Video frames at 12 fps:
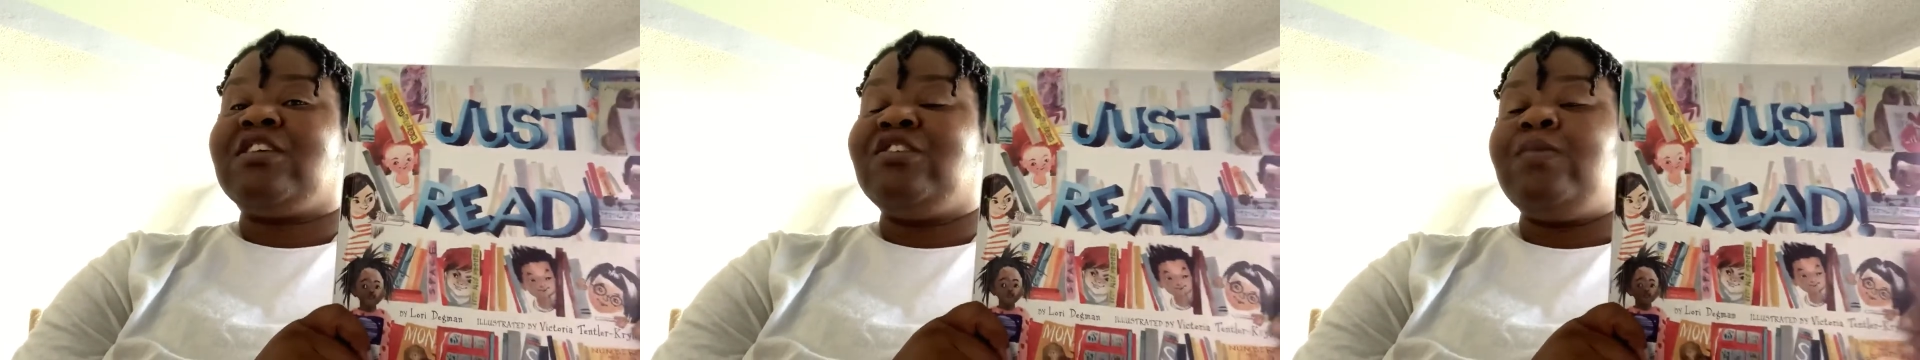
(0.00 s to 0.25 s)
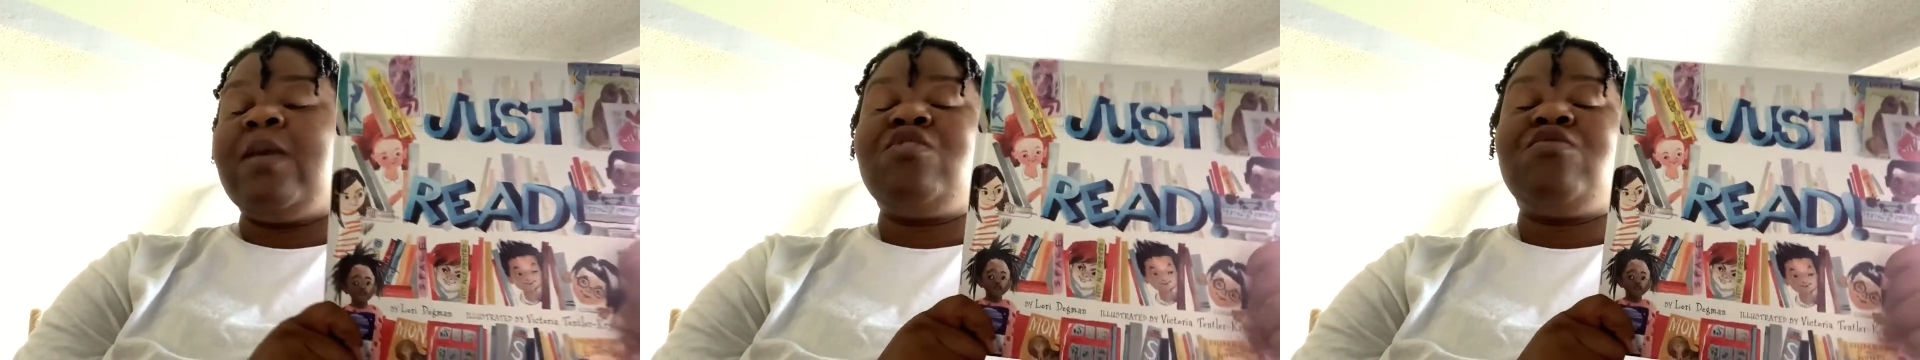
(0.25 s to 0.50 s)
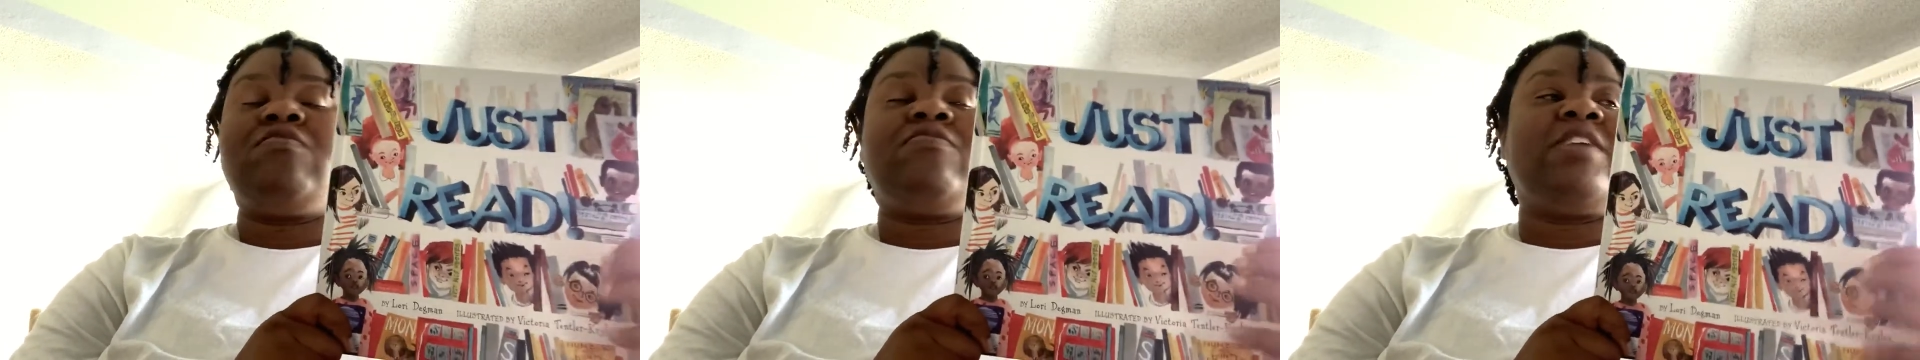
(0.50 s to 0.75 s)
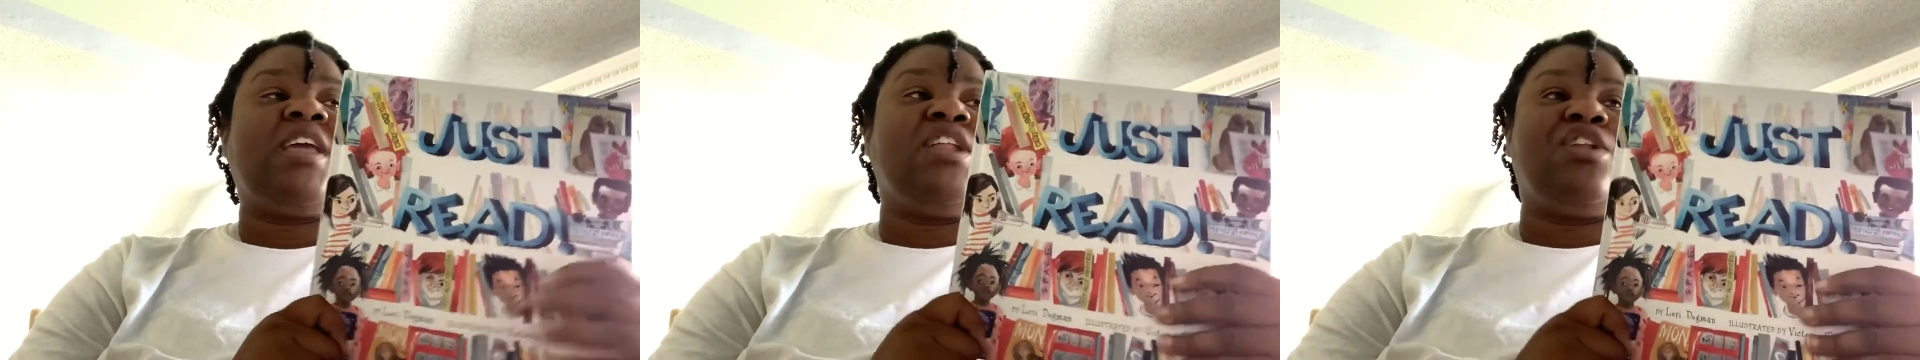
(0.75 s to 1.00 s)
Because when you
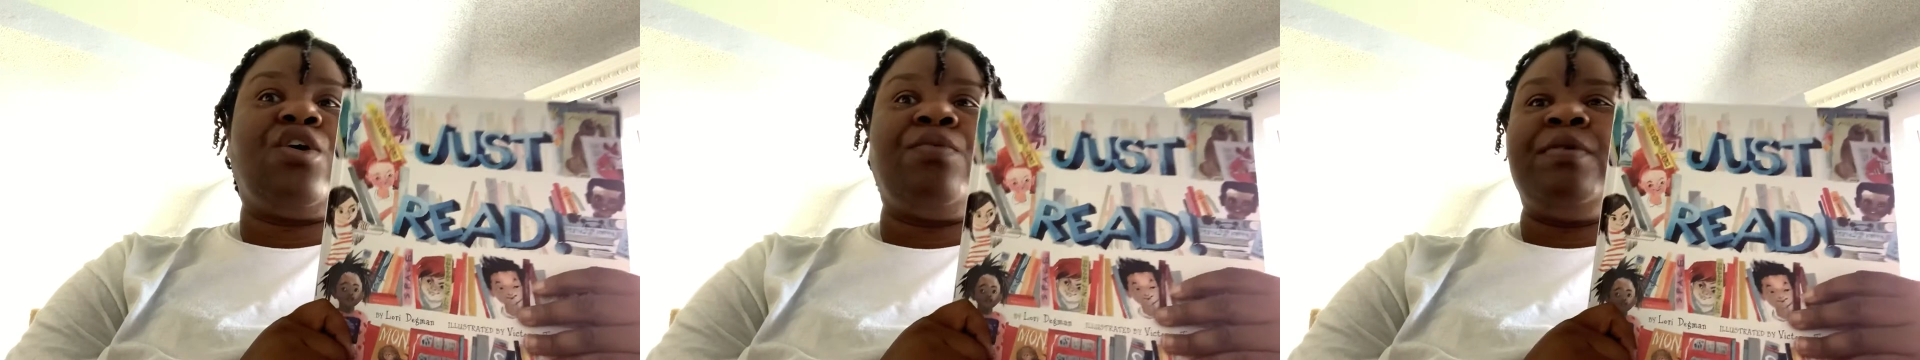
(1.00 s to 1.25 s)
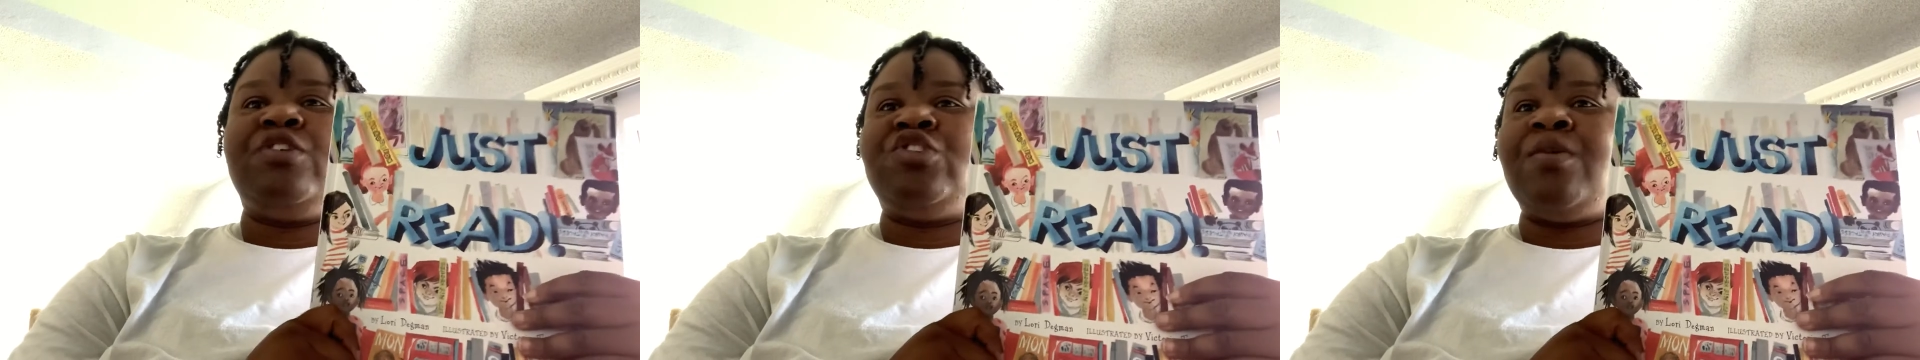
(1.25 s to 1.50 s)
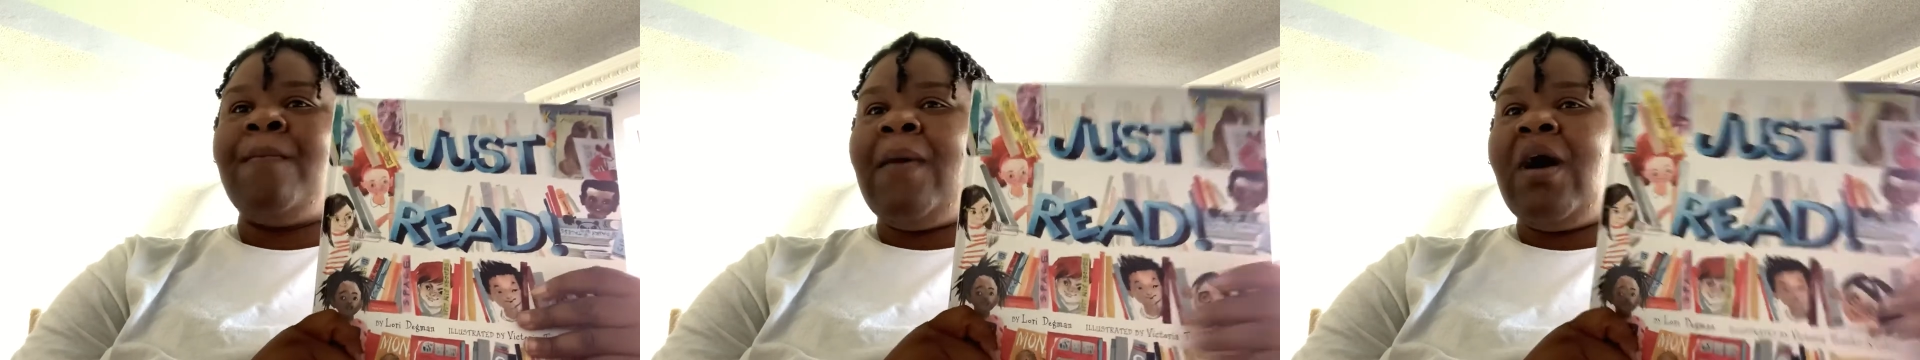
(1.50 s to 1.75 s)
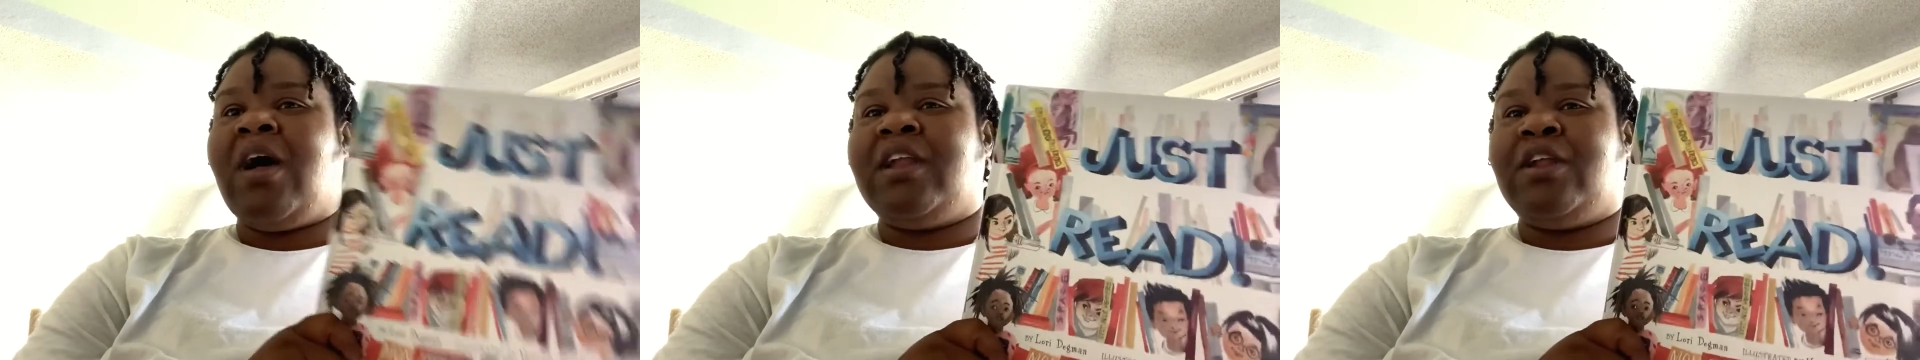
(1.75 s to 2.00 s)
read, it opens your
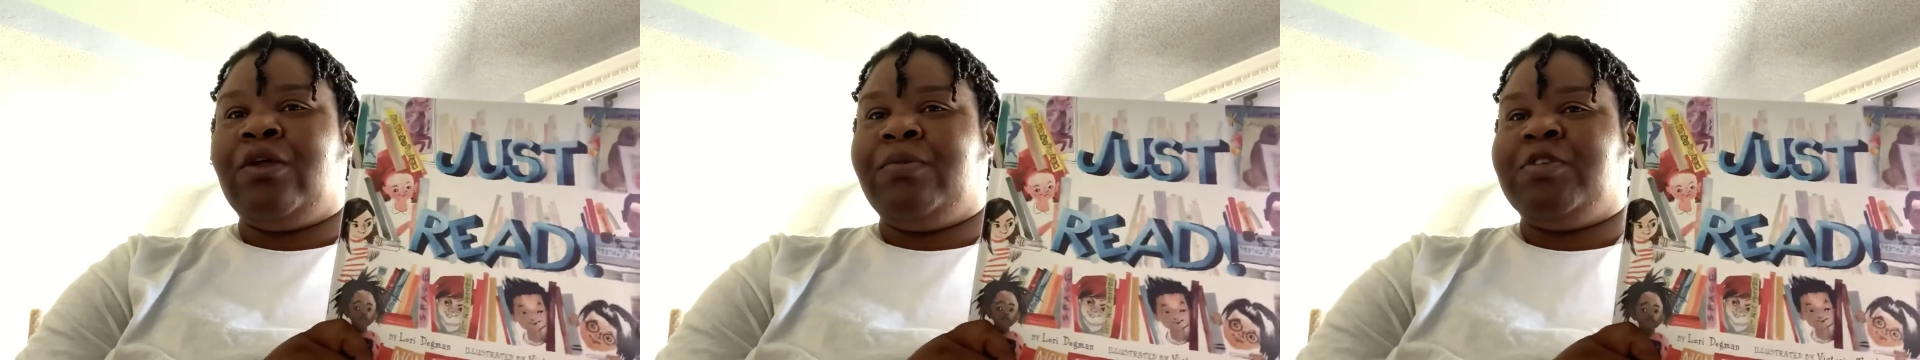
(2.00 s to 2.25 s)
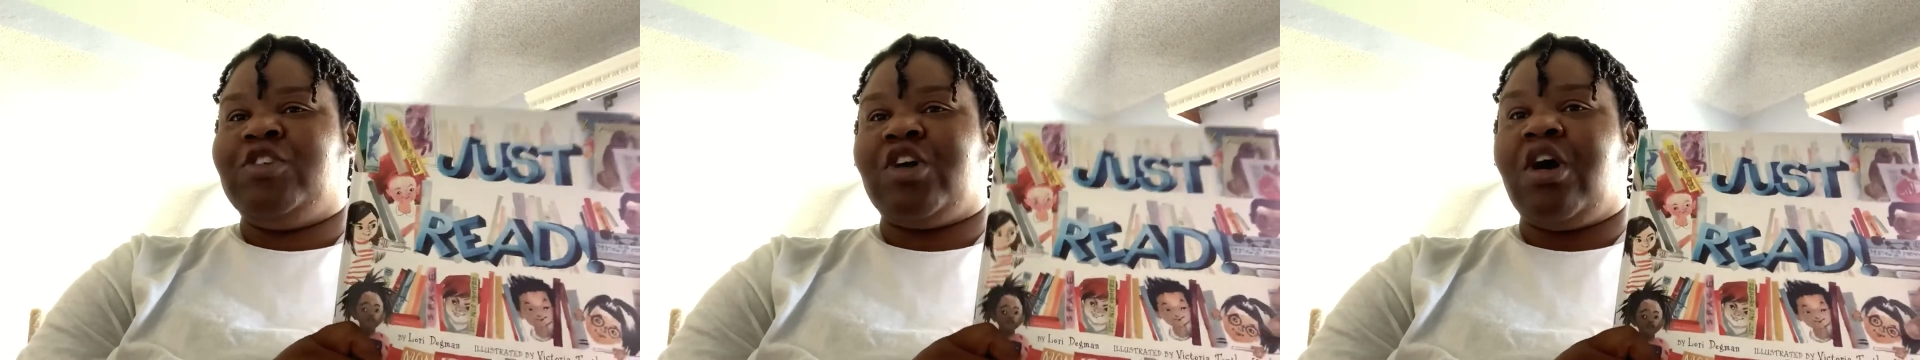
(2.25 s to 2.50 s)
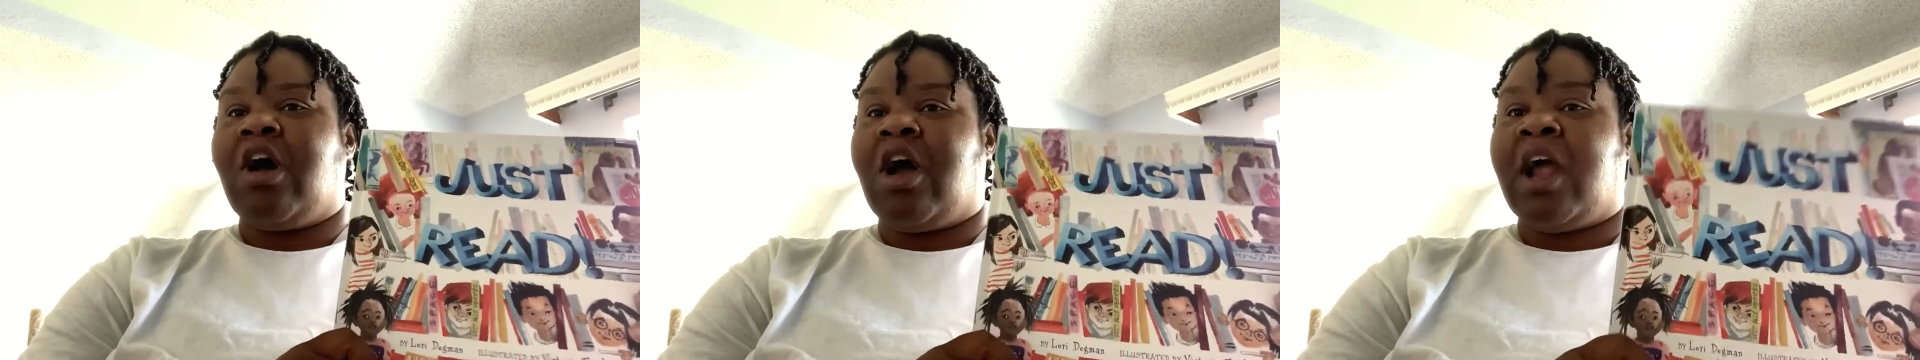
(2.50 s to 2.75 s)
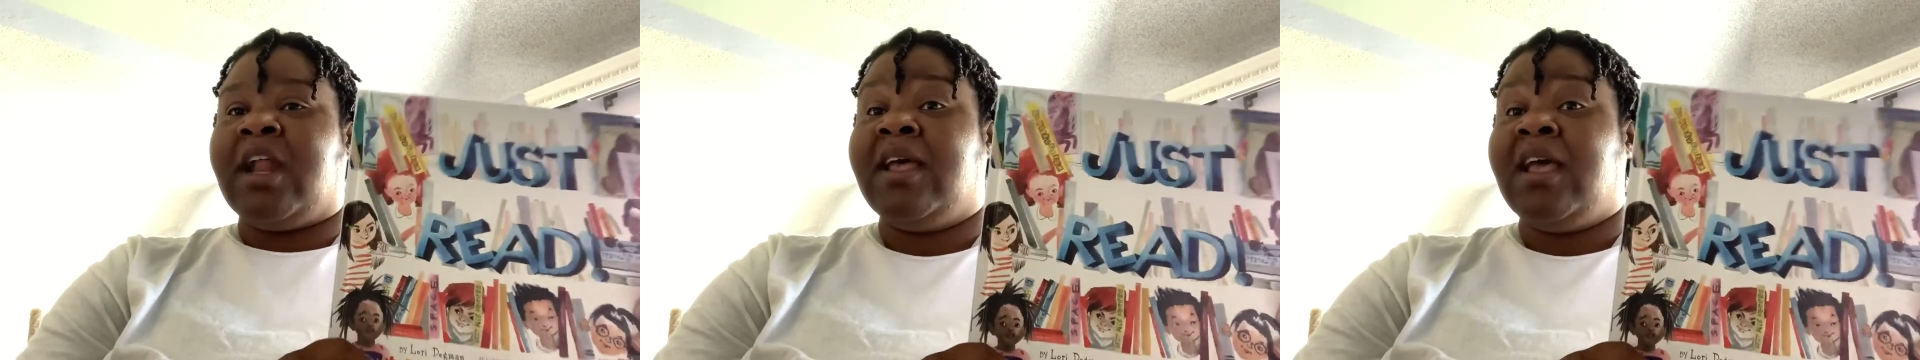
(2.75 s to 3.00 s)
mind, it opens your
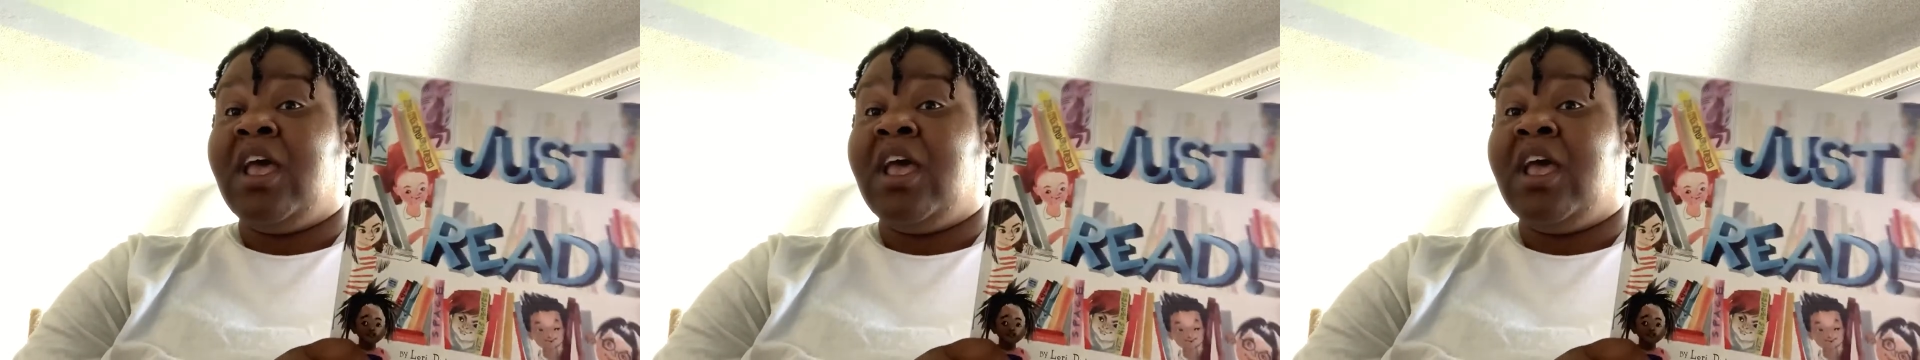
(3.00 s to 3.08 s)
heart,